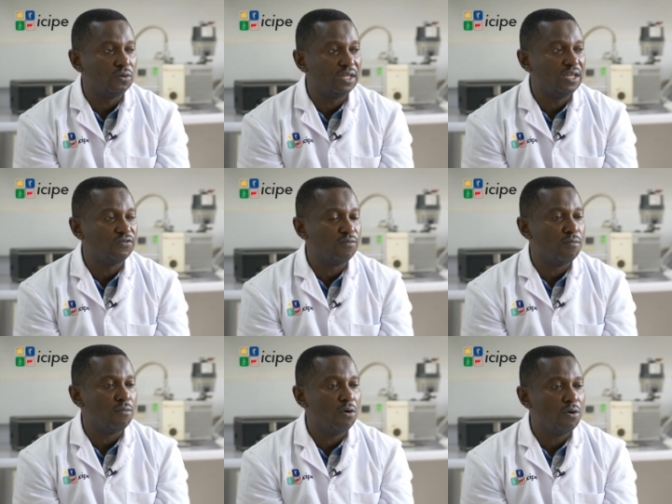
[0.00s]
give
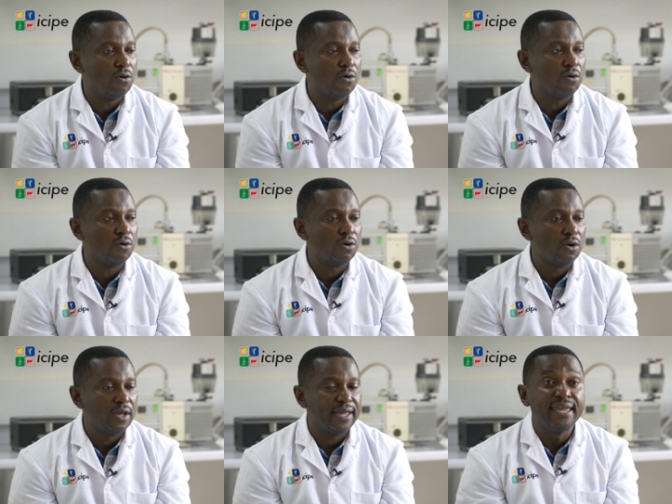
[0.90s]
more
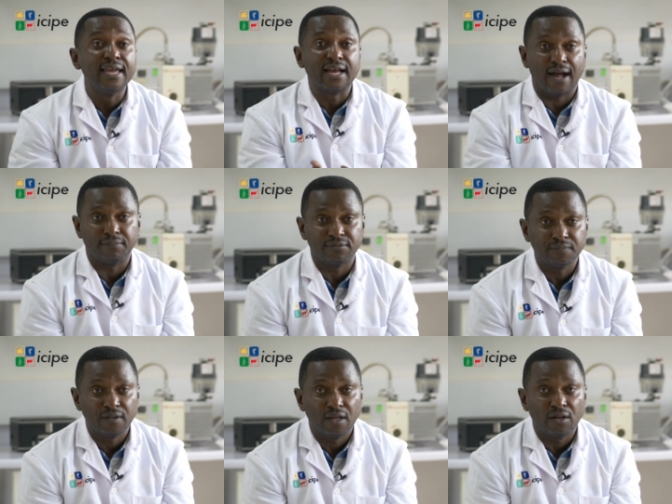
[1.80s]
income
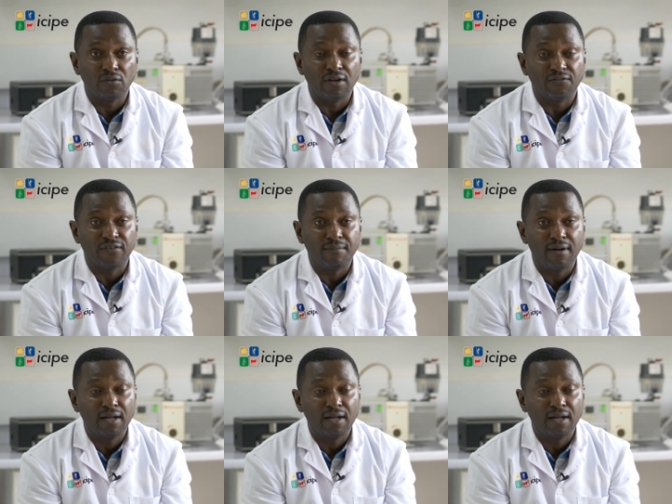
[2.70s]
to the farmer.